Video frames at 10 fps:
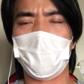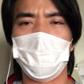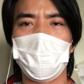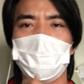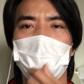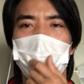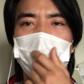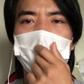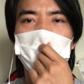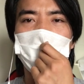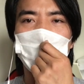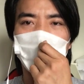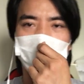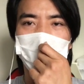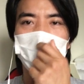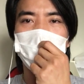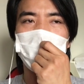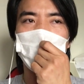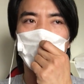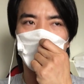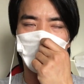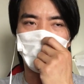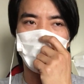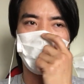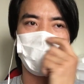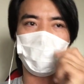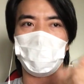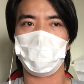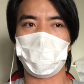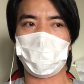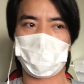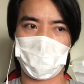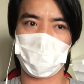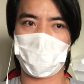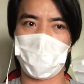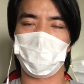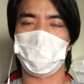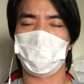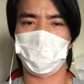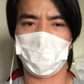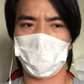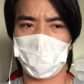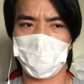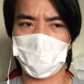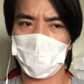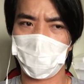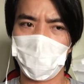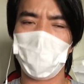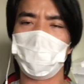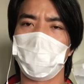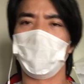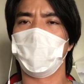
my plan was to get the, the amount of subscribers, the, the amount of views.